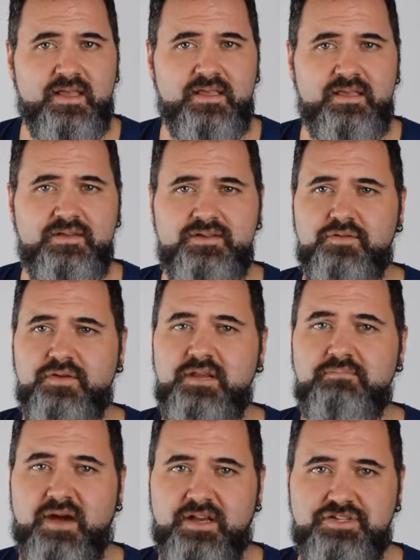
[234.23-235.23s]
You don't need
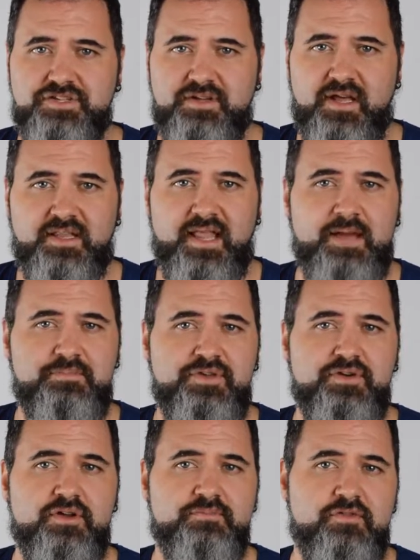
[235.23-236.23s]
much. A lamp you
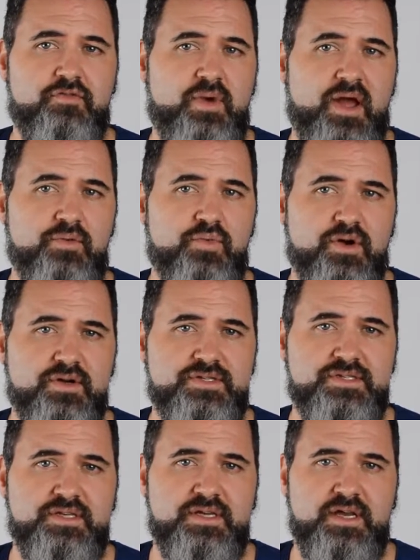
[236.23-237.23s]
can move around works.